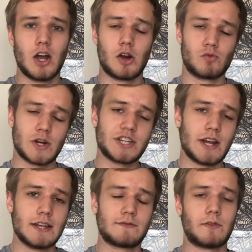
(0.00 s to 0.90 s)

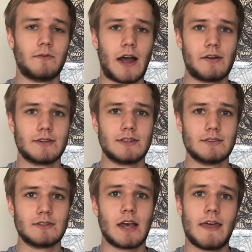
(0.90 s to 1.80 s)
originates from
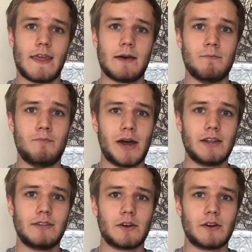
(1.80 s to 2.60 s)
viruses that embedded